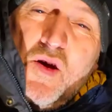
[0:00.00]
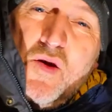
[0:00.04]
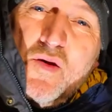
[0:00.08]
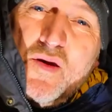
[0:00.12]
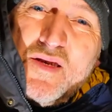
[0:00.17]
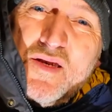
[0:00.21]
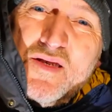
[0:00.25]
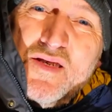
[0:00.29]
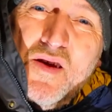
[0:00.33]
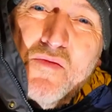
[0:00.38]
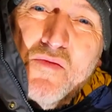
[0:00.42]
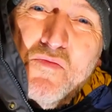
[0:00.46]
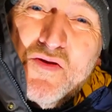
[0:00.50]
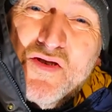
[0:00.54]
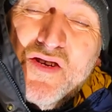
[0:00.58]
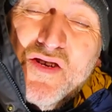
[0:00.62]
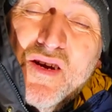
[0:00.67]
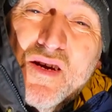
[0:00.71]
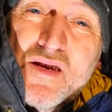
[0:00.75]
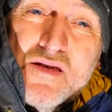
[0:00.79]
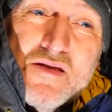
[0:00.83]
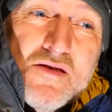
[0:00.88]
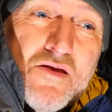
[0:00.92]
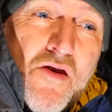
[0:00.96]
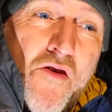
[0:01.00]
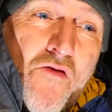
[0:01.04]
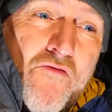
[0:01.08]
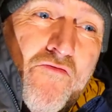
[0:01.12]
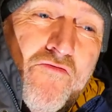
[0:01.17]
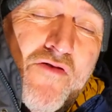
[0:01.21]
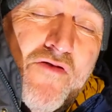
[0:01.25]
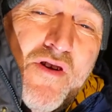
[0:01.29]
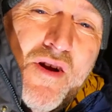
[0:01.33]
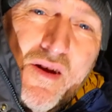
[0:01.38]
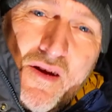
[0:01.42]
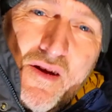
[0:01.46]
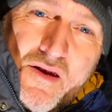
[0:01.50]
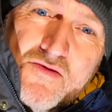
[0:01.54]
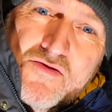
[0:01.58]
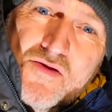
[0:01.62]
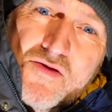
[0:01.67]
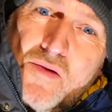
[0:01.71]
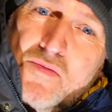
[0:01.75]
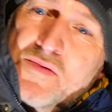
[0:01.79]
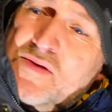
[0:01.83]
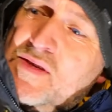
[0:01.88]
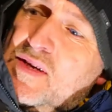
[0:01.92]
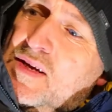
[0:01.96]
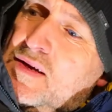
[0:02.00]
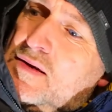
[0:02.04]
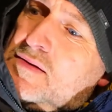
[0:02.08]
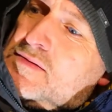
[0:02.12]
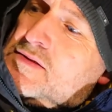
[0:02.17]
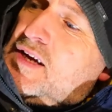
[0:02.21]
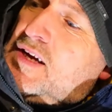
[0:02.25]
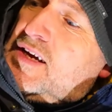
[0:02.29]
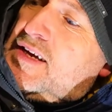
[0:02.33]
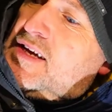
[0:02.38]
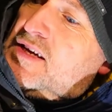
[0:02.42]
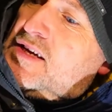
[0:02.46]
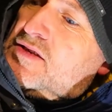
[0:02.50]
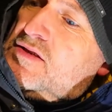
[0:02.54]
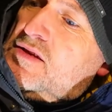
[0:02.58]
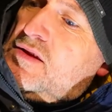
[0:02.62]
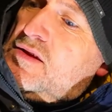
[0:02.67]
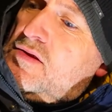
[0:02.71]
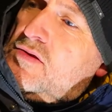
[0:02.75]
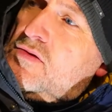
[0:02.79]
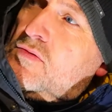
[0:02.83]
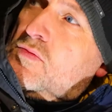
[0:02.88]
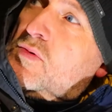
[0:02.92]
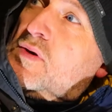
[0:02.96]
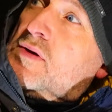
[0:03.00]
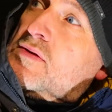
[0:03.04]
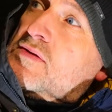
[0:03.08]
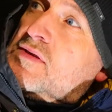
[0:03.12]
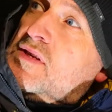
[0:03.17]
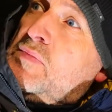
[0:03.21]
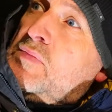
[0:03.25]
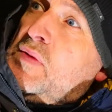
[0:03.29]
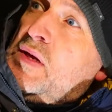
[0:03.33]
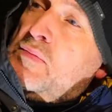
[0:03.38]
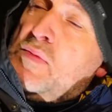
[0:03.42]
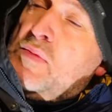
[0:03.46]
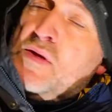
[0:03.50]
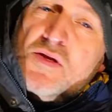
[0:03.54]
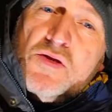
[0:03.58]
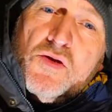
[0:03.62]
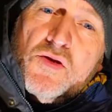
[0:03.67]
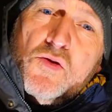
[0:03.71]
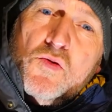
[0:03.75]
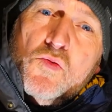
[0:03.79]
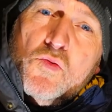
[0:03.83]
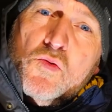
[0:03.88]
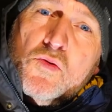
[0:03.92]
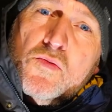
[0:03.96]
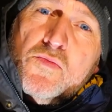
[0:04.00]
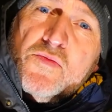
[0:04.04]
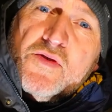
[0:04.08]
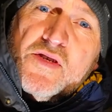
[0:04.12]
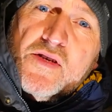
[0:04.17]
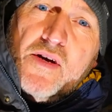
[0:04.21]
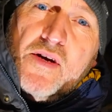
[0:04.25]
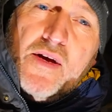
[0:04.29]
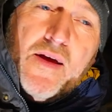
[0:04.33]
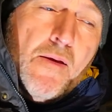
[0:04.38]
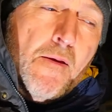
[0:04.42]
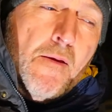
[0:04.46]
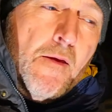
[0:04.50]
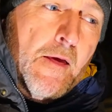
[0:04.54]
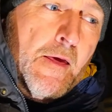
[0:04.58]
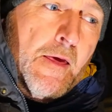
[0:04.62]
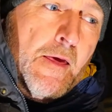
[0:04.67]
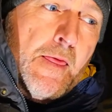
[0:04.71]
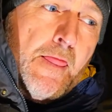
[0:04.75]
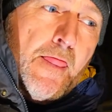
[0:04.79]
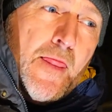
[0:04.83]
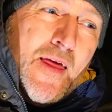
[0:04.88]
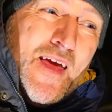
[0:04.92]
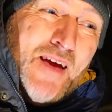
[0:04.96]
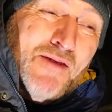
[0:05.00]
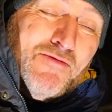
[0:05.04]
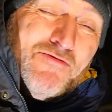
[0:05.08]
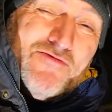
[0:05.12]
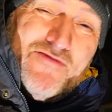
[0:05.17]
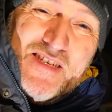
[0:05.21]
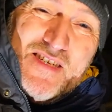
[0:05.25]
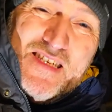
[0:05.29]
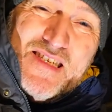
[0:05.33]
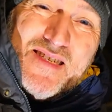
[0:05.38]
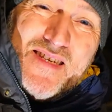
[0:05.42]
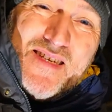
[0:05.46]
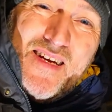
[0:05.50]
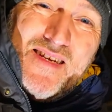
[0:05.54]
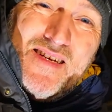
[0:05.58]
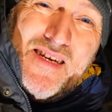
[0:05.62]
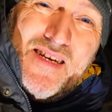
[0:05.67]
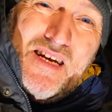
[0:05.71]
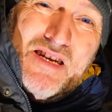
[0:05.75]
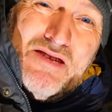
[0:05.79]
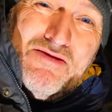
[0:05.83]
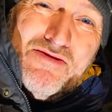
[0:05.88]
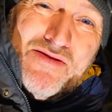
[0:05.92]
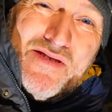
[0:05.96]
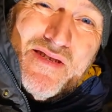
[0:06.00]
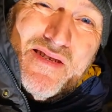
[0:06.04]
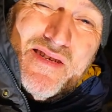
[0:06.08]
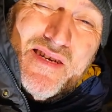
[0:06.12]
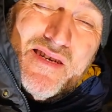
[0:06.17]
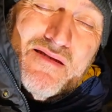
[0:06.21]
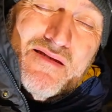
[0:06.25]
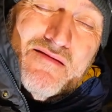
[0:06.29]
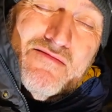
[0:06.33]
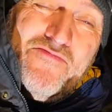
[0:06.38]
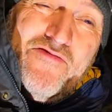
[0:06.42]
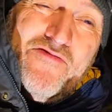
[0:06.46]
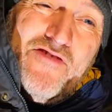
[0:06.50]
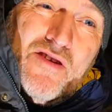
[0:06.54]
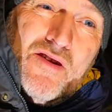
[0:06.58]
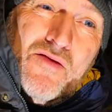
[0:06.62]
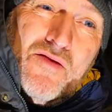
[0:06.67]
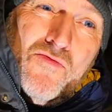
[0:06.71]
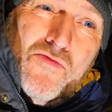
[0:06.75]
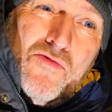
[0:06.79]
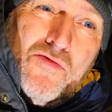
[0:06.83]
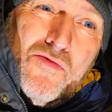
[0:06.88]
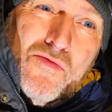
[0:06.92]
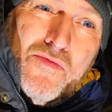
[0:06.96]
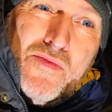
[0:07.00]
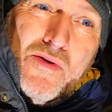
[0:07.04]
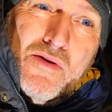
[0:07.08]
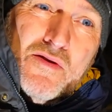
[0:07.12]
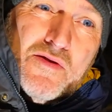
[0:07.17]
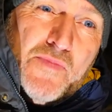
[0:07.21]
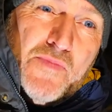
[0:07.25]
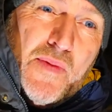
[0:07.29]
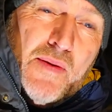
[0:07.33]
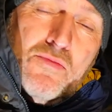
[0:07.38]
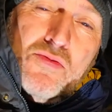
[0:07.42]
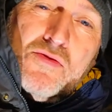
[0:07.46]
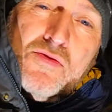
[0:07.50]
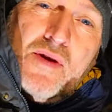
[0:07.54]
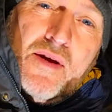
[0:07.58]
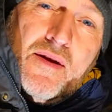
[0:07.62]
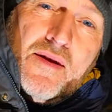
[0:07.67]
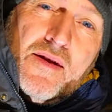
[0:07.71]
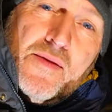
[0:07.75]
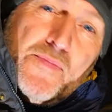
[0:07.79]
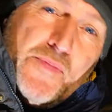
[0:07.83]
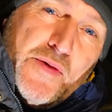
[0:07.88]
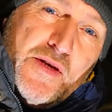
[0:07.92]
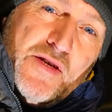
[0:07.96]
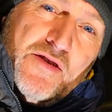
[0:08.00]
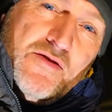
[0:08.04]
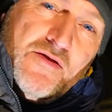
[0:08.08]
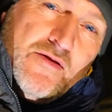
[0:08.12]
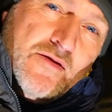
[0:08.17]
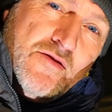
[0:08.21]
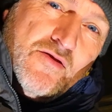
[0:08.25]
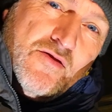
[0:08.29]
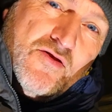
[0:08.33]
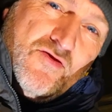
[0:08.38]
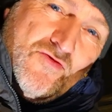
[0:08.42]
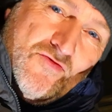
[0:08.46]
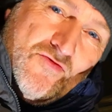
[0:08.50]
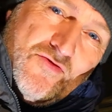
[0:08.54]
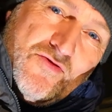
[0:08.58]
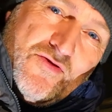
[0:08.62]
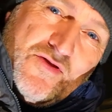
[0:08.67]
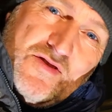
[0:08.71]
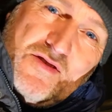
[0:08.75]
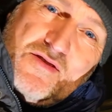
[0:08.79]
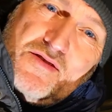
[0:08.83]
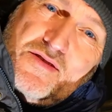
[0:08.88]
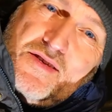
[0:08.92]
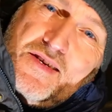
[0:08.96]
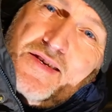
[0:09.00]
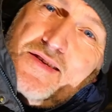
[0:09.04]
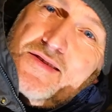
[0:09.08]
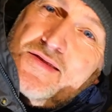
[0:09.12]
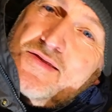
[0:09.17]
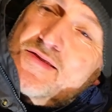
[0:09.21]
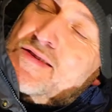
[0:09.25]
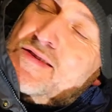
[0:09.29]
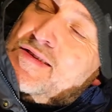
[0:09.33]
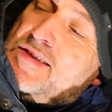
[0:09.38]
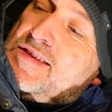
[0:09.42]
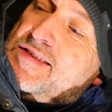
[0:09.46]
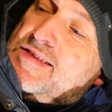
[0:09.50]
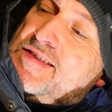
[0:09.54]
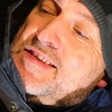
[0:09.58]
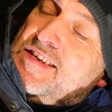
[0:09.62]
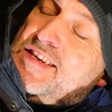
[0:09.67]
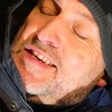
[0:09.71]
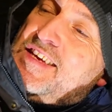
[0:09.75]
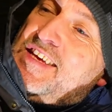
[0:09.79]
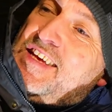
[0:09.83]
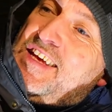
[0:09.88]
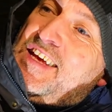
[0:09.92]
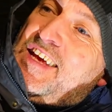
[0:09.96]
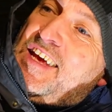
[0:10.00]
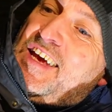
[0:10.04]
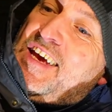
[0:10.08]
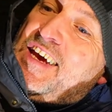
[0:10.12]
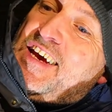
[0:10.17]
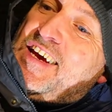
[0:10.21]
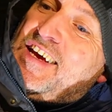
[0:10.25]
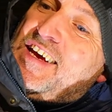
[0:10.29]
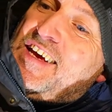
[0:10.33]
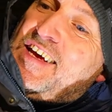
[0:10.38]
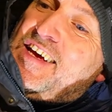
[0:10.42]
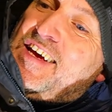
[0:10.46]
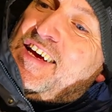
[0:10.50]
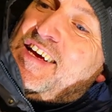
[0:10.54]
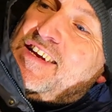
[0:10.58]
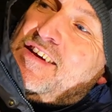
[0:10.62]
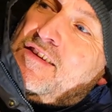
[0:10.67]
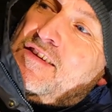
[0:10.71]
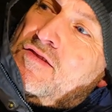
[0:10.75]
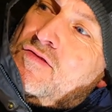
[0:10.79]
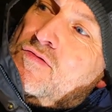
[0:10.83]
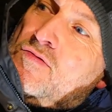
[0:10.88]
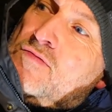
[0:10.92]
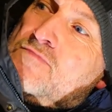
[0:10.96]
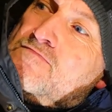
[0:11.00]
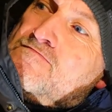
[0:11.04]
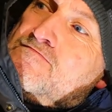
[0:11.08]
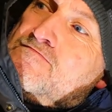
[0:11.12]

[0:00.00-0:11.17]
Our temperature has really dropped now. I actually thought I was going to be a bit too warm tonight. It was really sunny earlier on today, very warm. There was people down at the beach in shorts and t-shirts, and I thought,